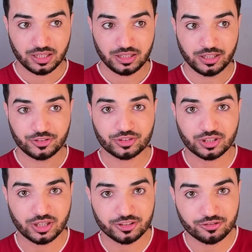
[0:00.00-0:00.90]
let's
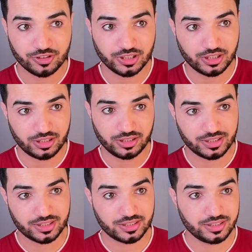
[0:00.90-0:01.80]
cross finger
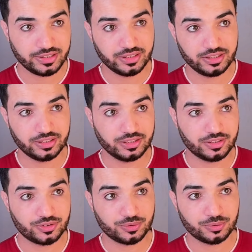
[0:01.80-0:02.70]
let's see
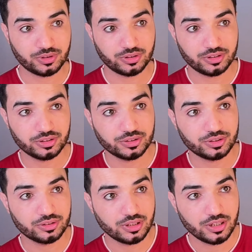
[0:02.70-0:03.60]
it will
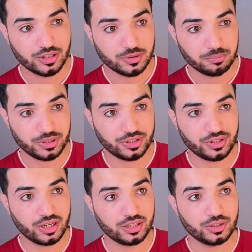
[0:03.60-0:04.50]
be
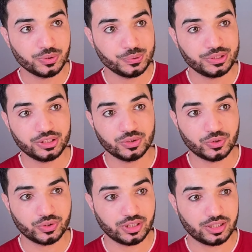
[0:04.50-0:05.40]
done in Houdini
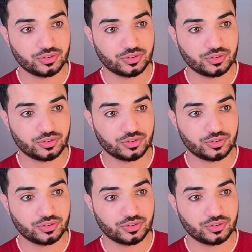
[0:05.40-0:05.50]
or not